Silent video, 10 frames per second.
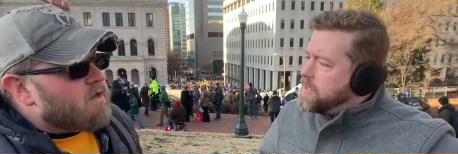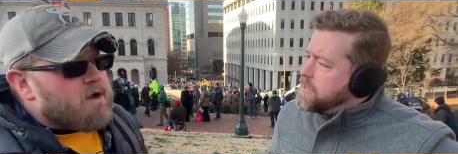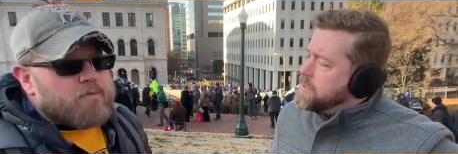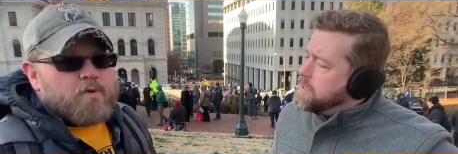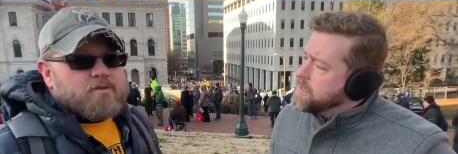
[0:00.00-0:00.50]

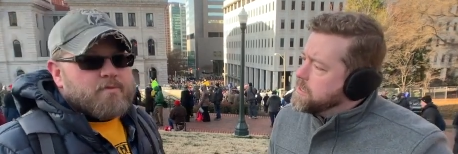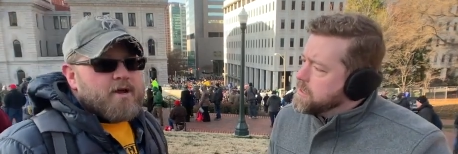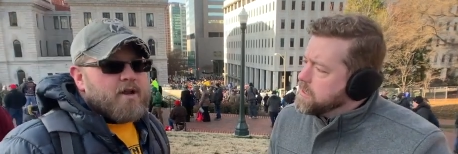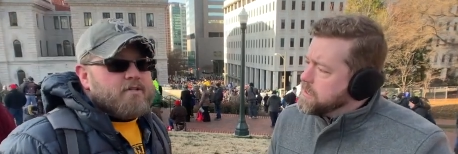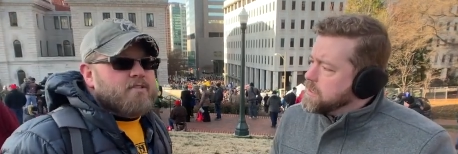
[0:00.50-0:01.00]
Speaker 1: Oh well, to be
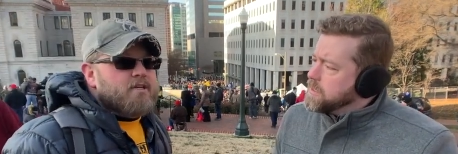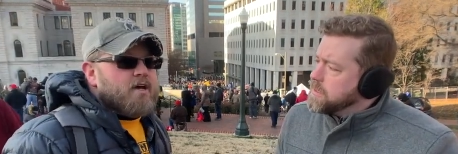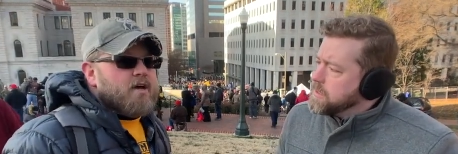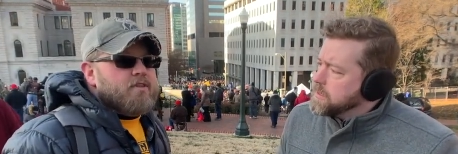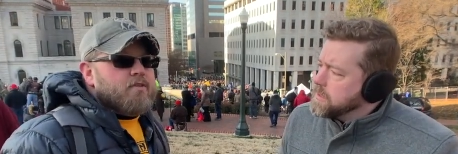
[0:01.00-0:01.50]
honest, the,
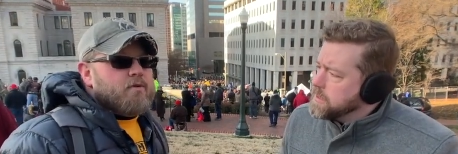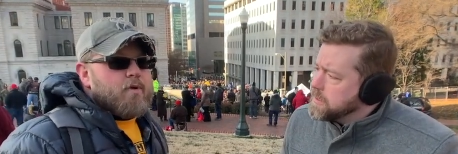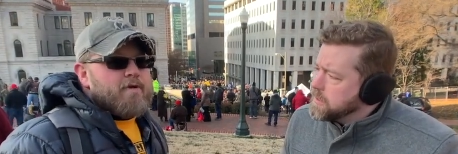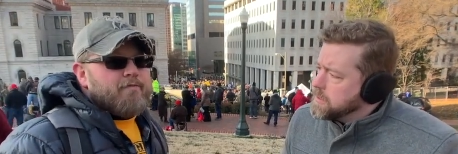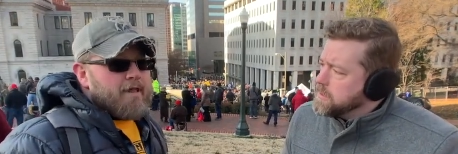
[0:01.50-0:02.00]
uh, the, the
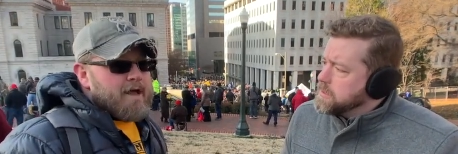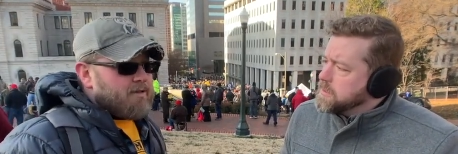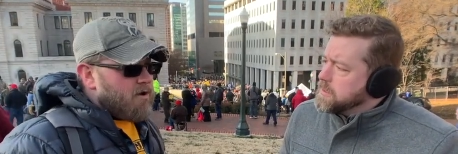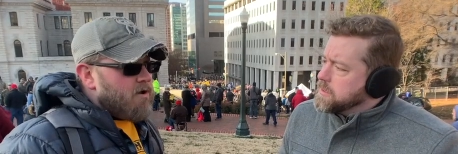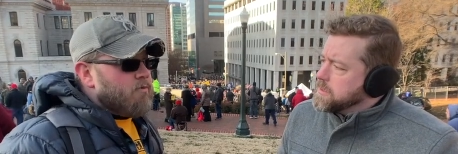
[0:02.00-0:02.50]
red flag
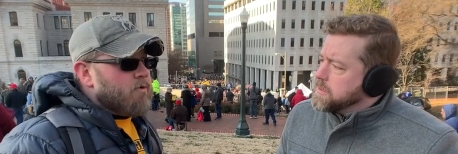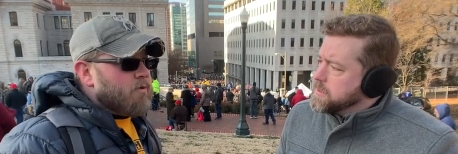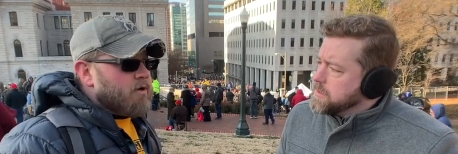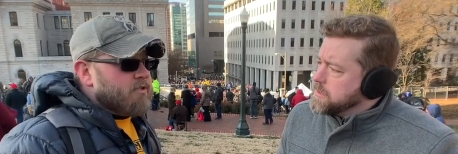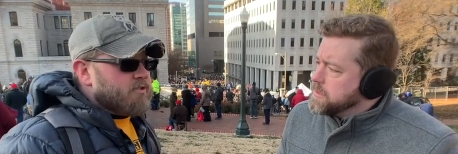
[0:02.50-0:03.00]
law we're,
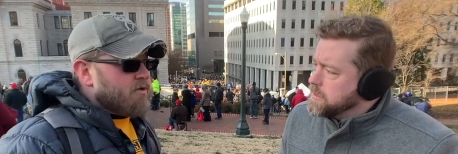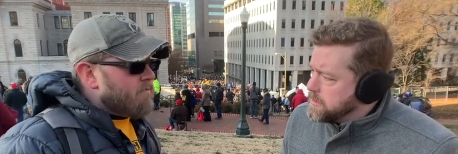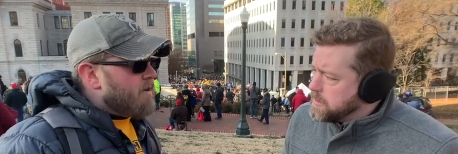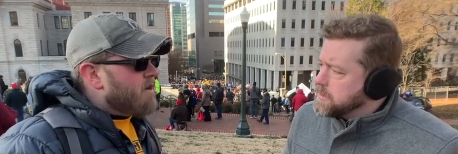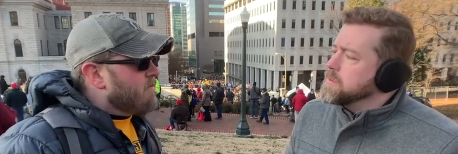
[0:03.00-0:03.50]
we're concerned
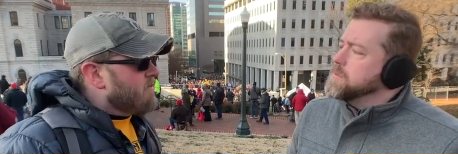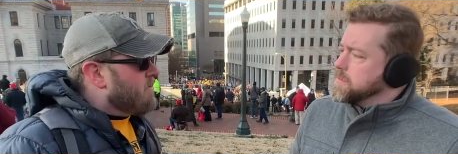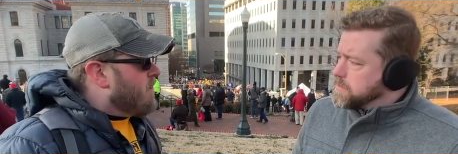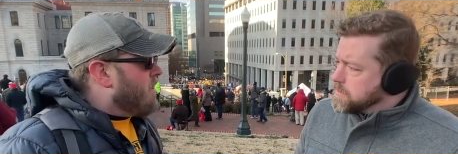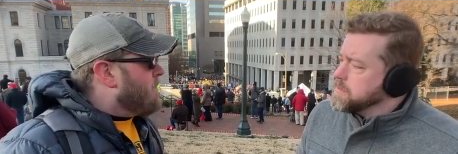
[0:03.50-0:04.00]
about
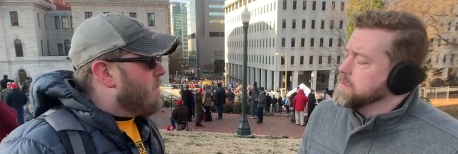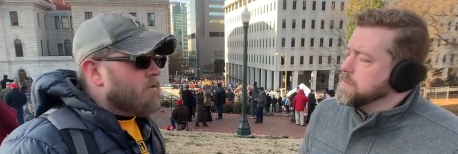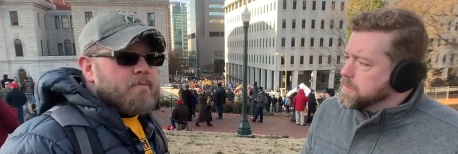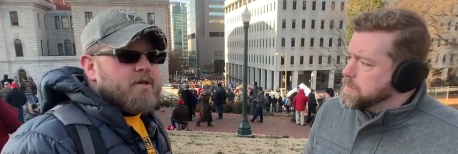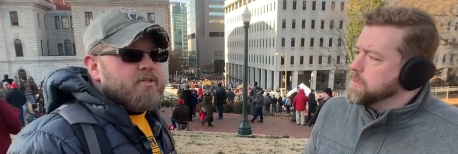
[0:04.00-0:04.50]
um, only
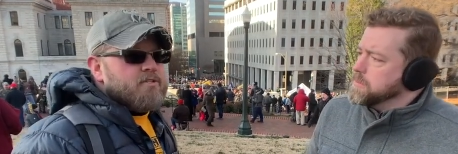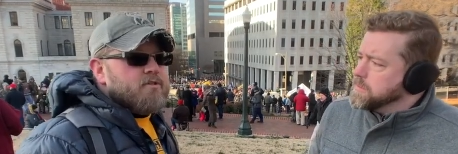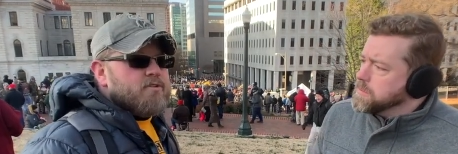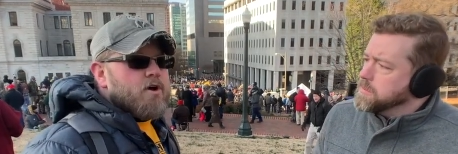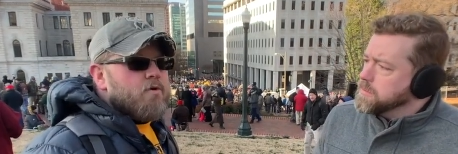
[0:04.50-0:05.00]
because
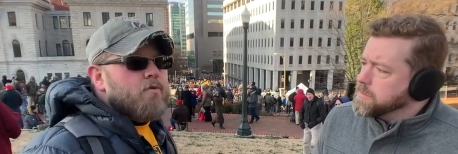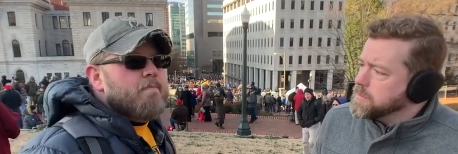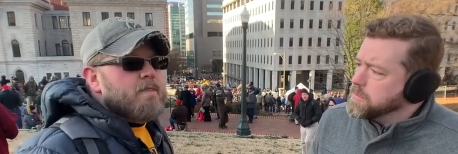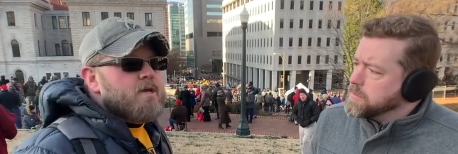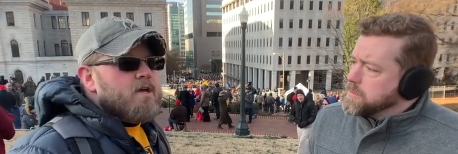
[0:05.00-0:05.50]
there's no
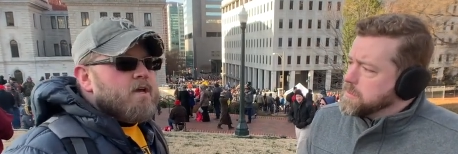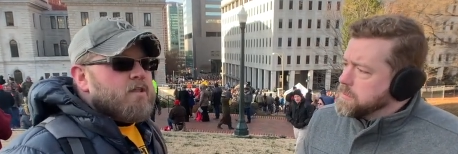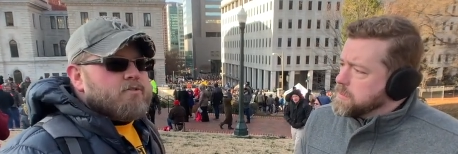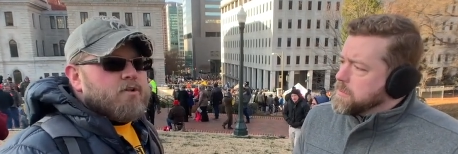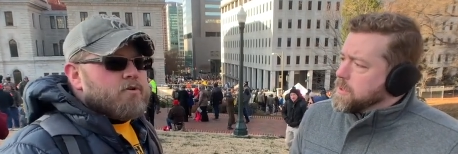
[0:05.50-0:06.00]

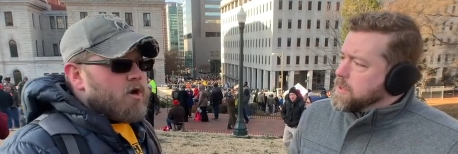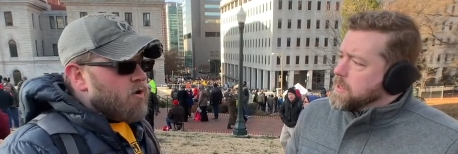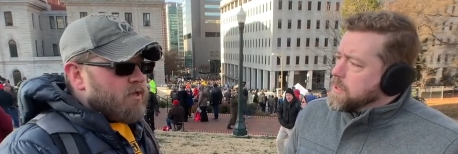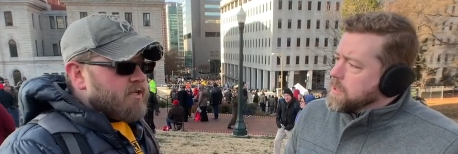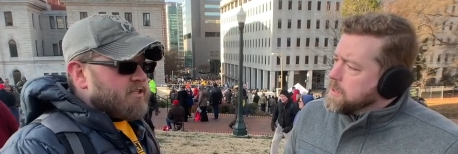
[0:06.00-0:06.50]
there's no
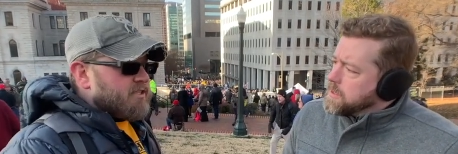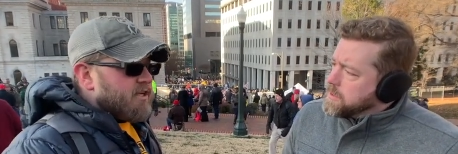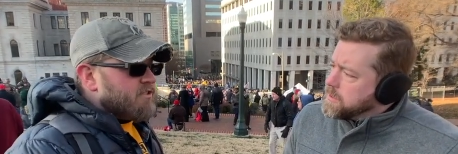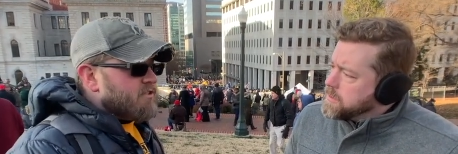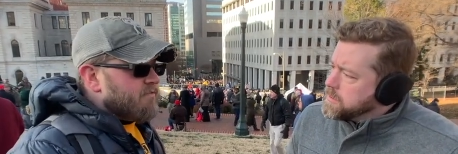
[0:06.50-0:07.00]
code
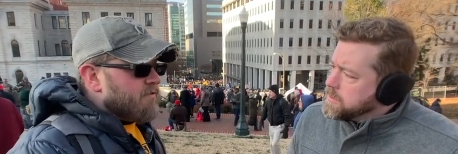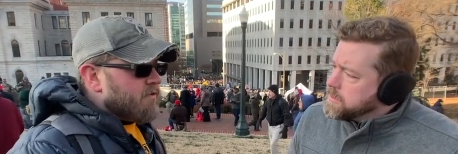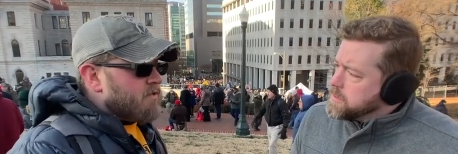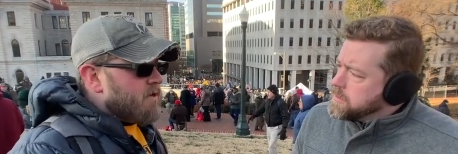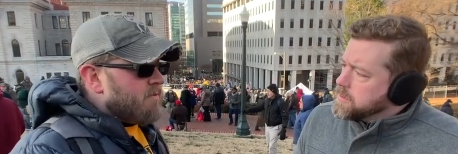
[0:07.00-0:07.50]
legislation, for
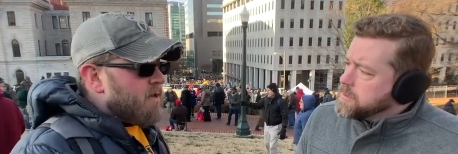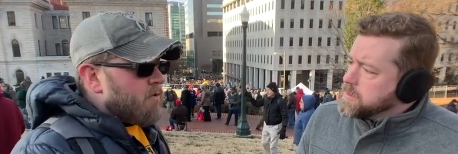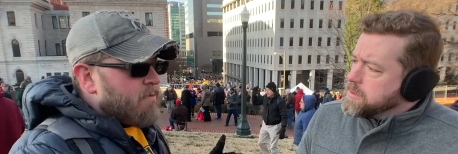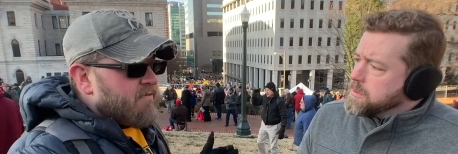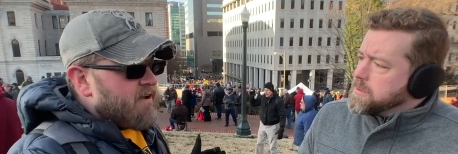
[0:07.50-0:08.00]
example, that
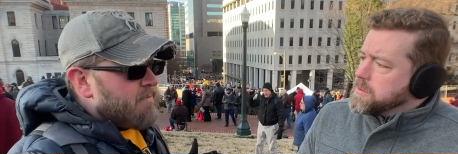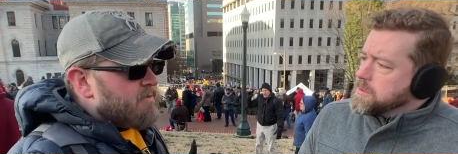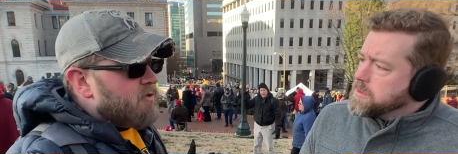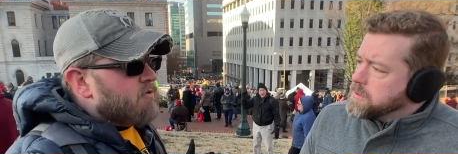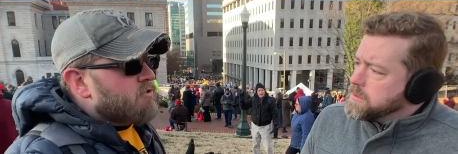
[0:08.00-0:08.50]
would prevent
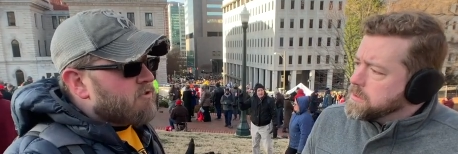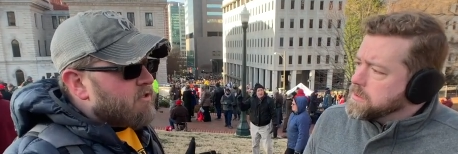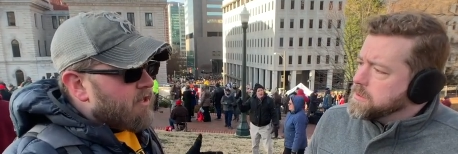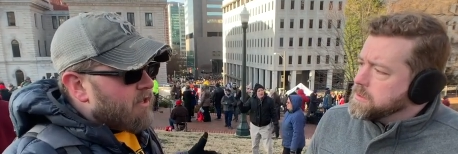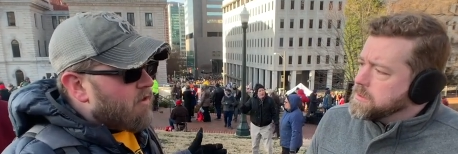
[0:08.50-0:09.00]
abuse
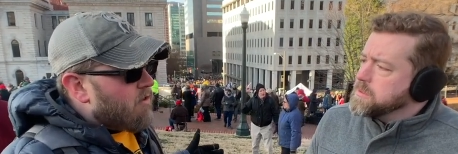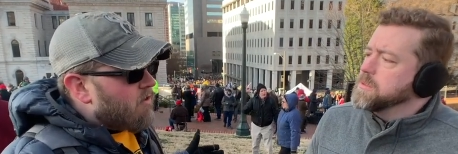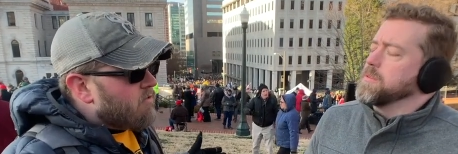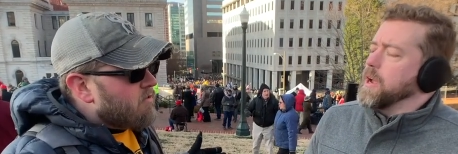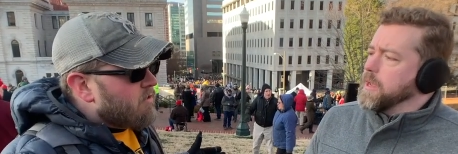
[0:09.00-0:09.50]
of that law.
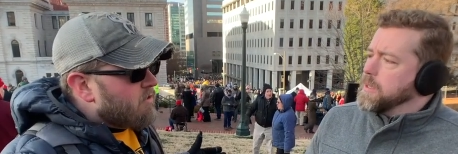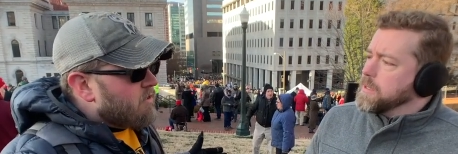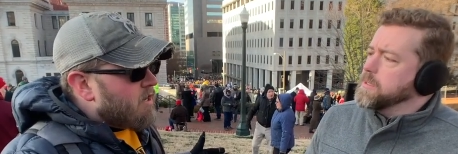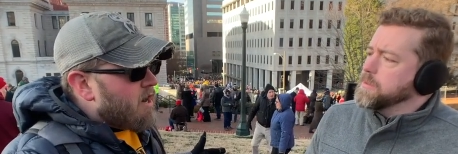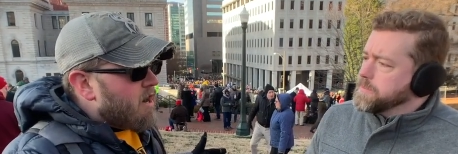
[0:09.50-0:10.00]

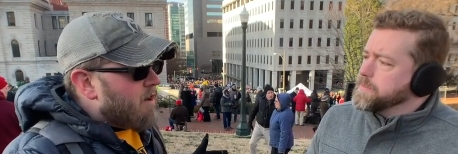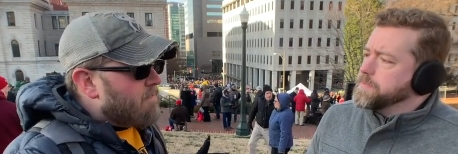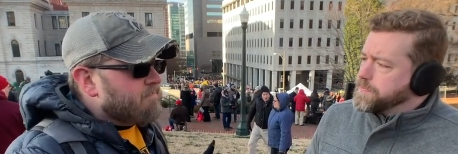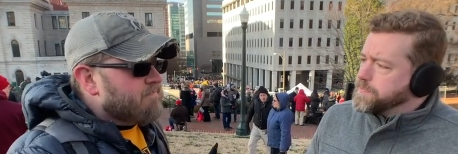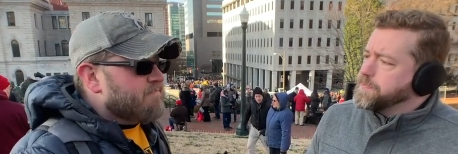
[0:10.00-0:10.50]

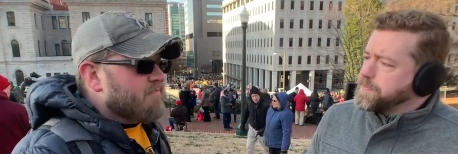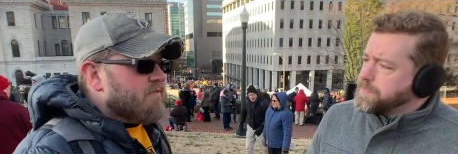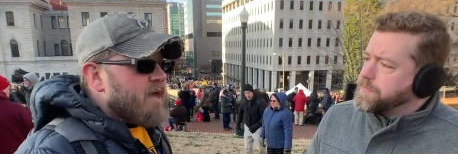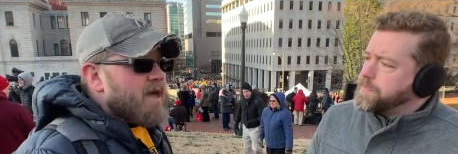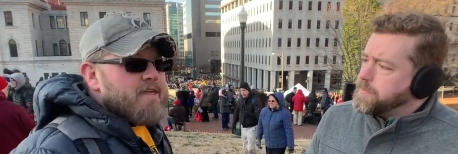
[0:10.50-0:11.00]
Um,
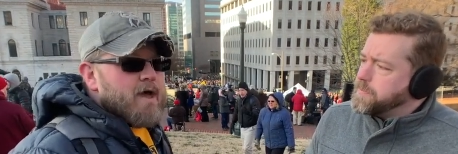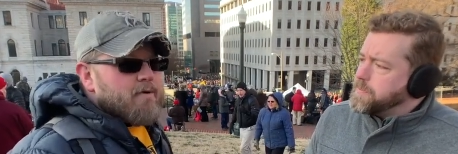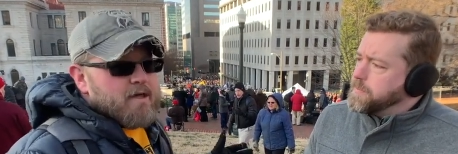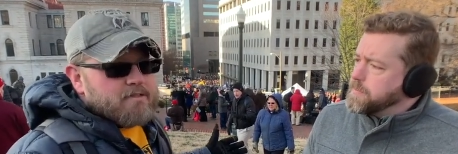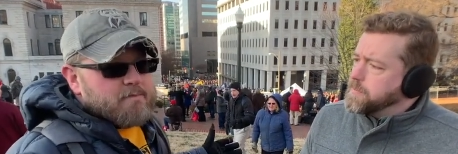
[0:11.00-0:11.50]
that that
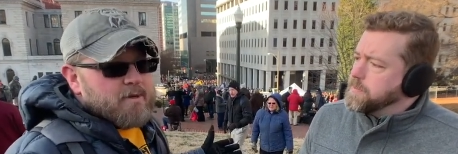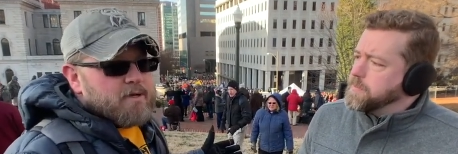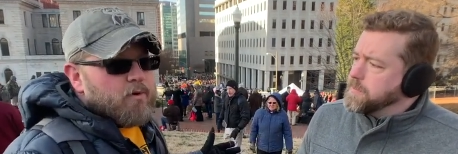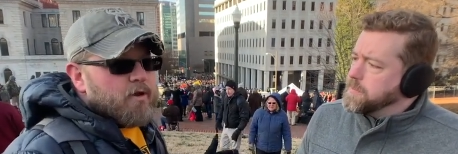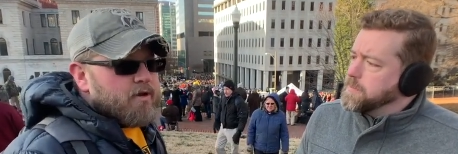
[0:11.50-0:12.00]
that's a big
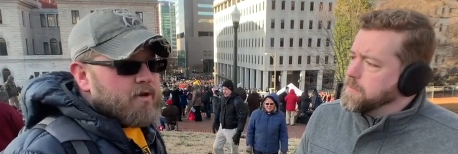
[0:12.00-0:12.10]
one.